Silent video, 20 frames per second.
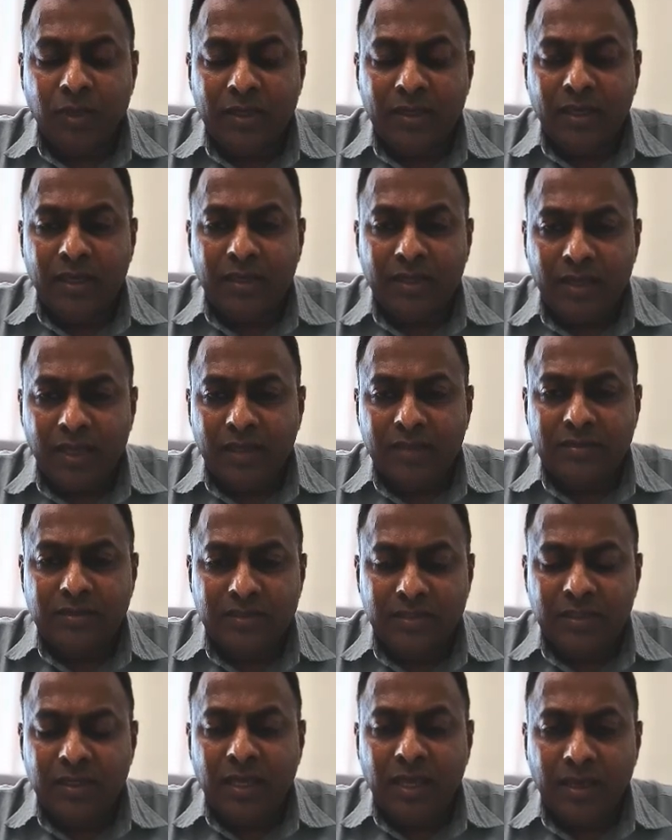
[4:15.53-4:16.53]
an
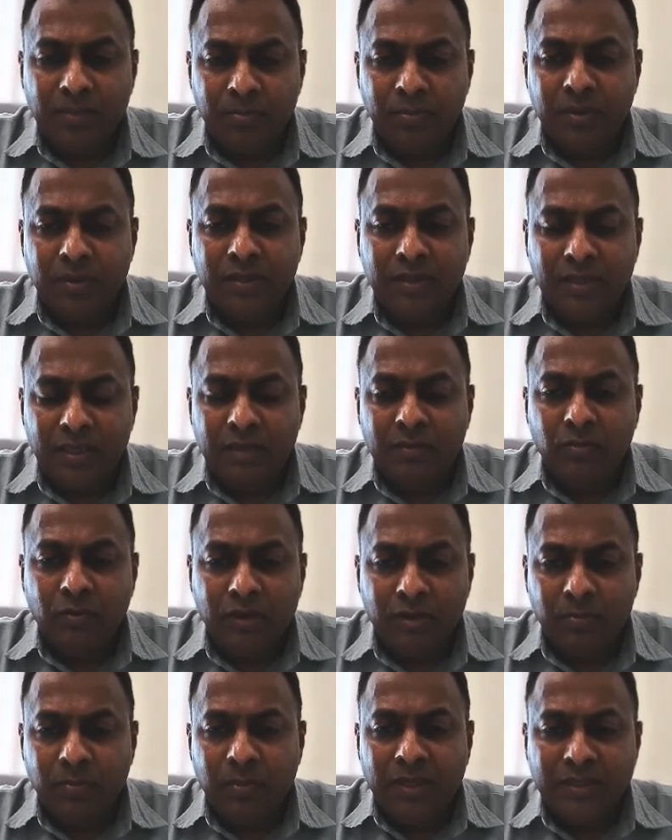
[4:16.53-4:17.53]
accident happen in
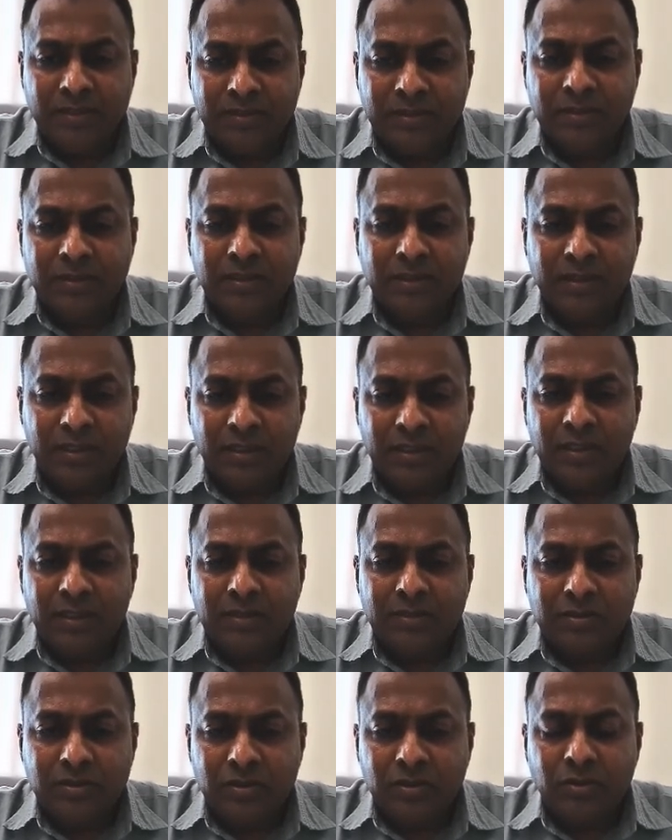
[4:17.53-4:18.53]
workplace,
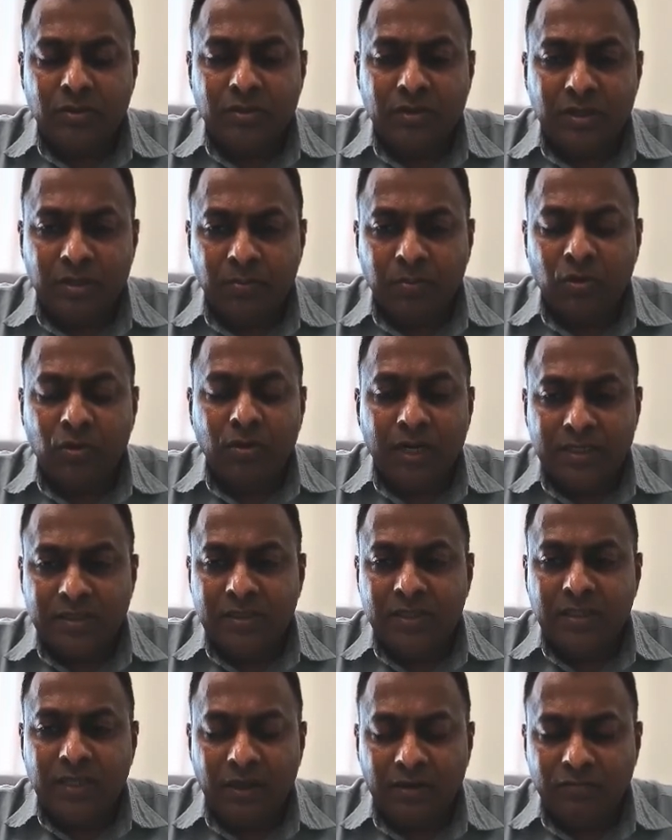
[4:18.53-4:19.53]
so the
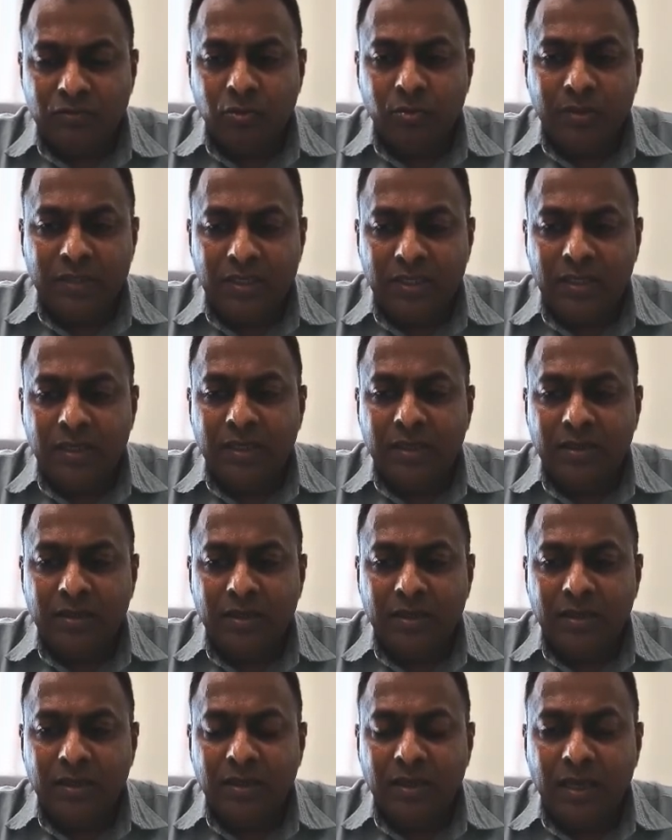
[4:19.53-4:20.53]
production have to be delayed
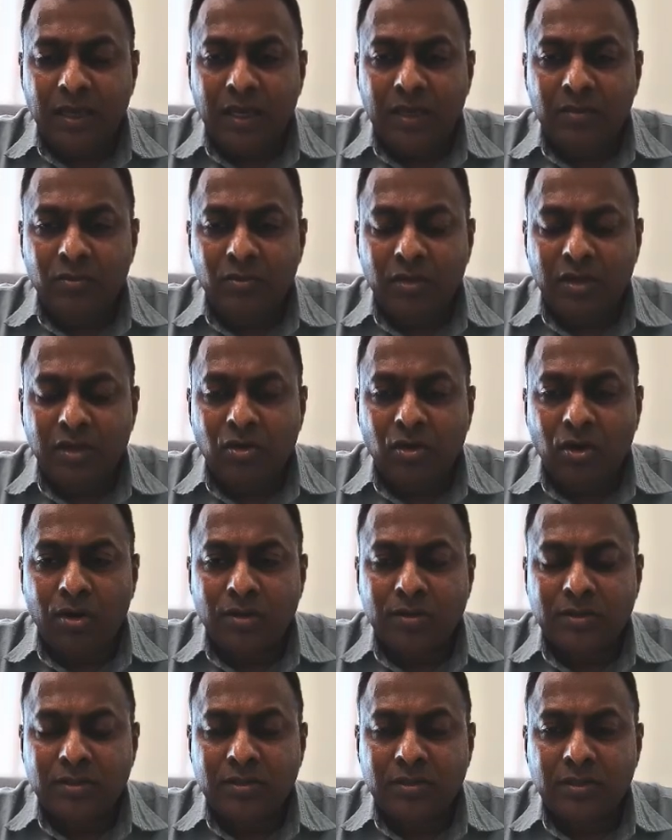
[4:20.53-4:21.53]
and will
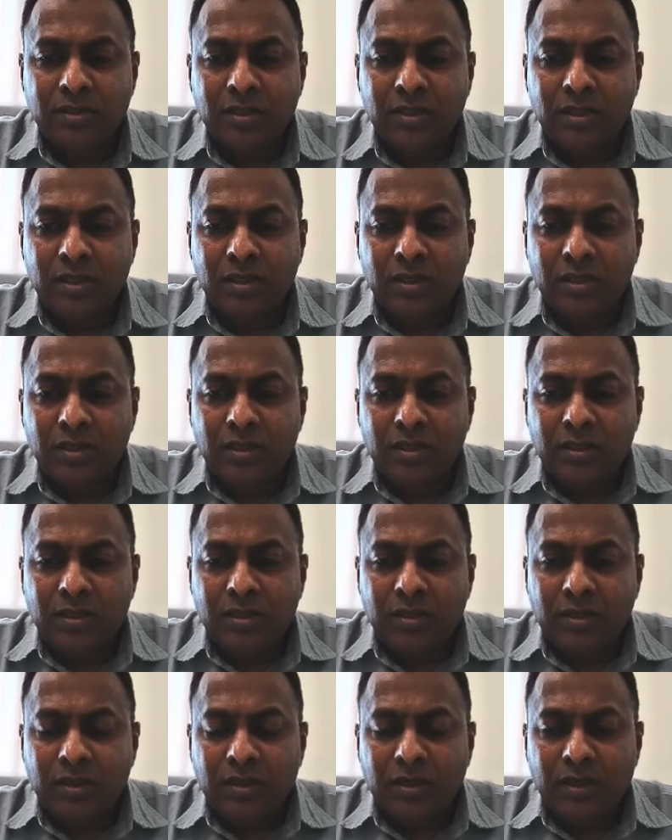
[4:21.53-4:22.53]
cause,
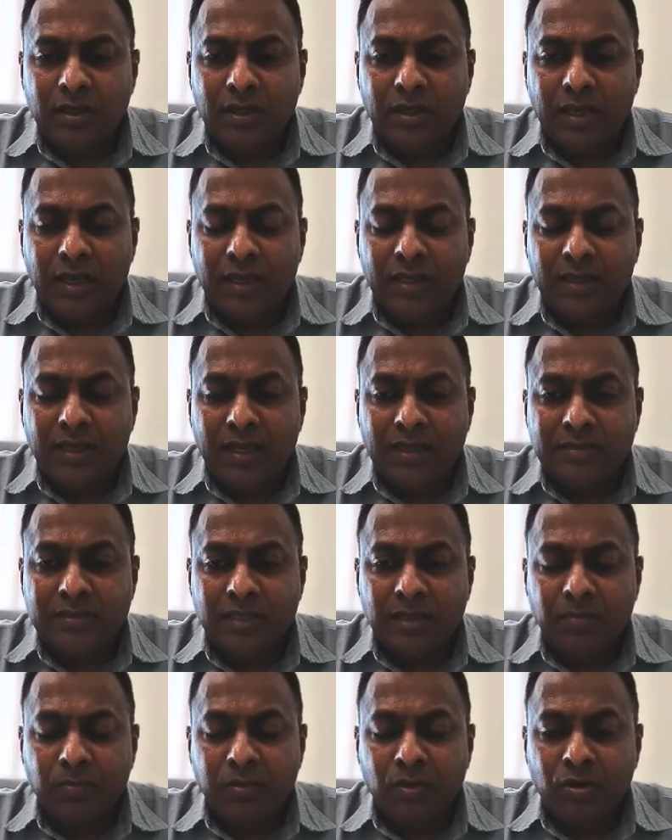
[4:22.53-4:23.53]
and as
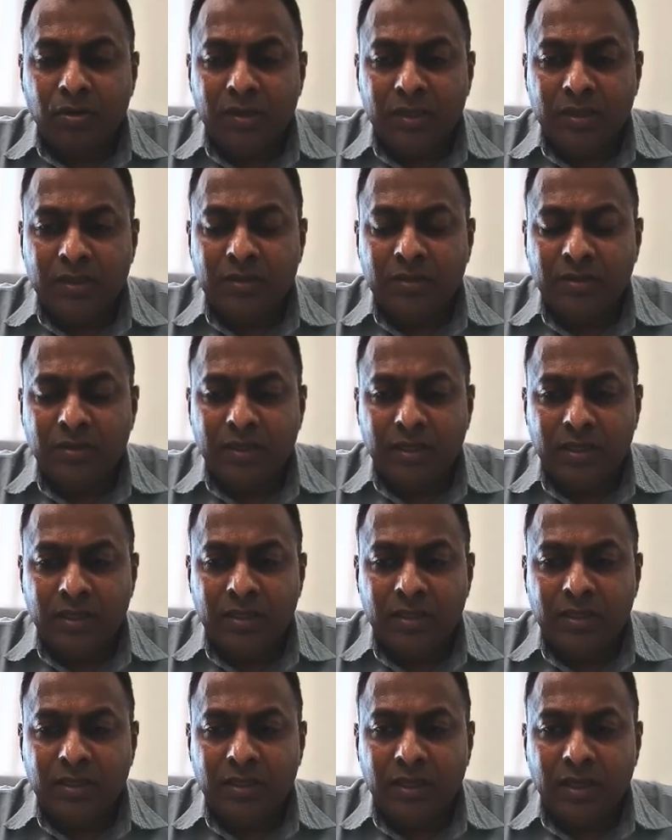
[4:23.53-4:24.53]
an employer,
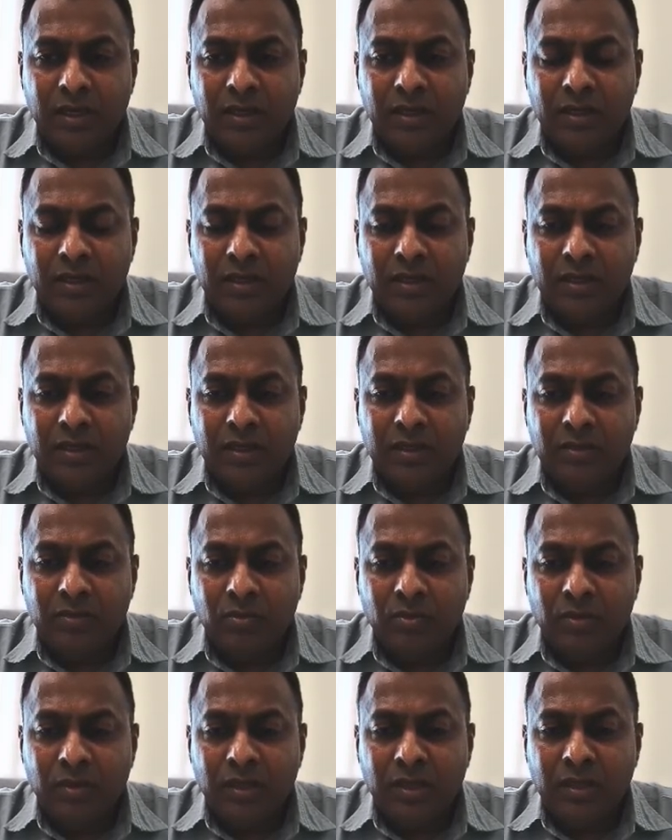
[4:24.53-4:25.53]
okay, it
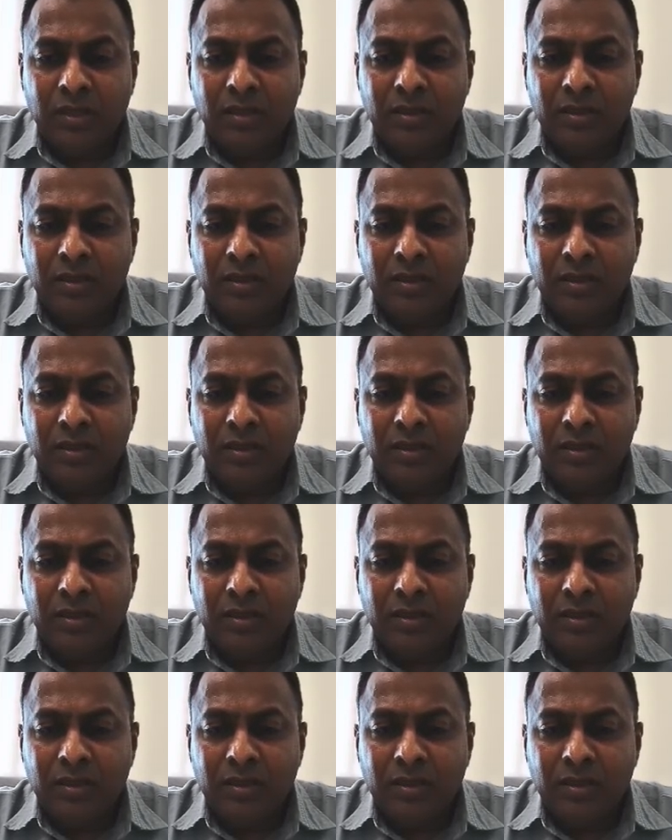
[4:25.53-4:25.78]
will